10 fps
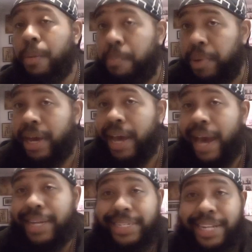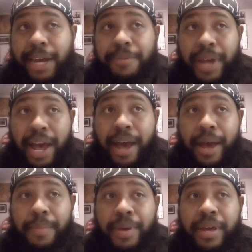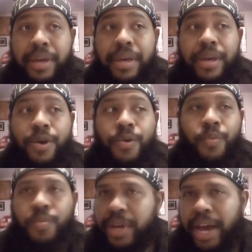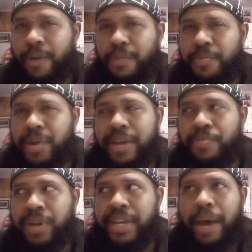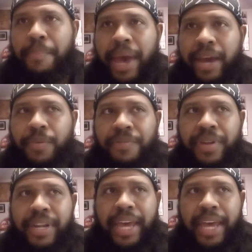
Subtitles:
But at the same time, we really got back within the